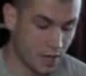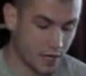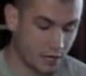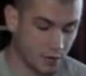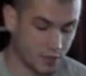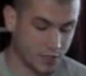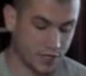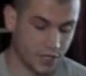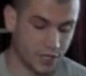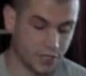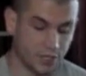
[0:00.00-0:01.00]
and or
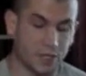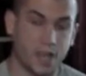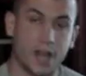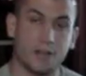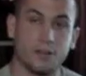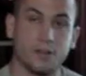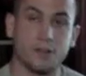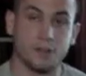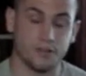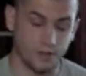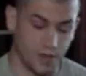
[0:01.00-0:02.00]
changes in
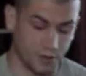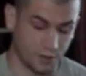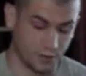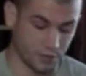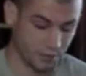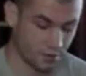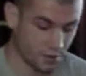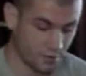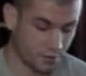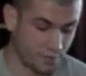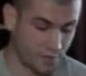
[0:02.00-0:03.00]
attitude and values,
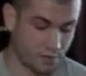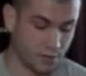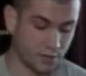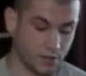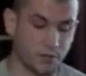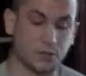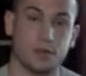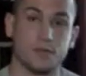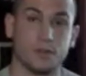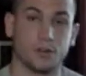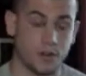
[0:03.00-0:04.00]
favoring the use
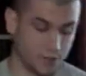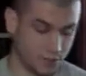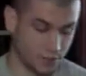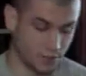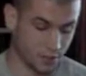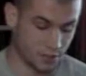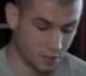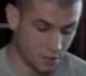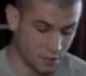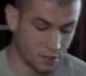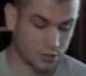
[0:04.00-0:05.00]
of aggression
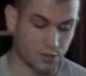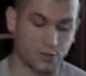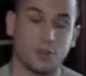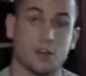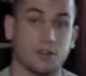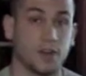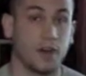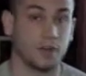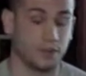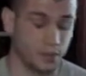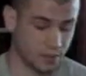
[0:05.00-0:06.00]
to solve
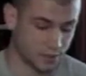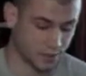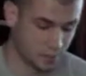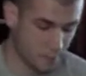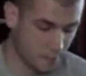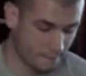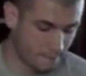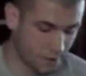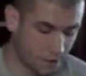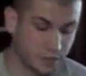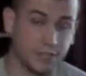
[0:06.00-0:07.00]
conflicts.
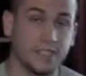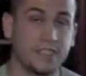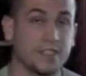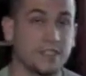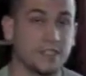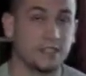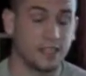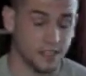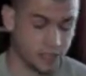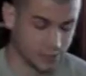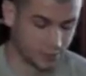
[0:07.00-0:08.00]

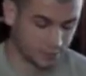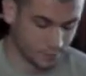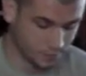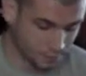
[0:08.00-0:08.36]
Desensitization.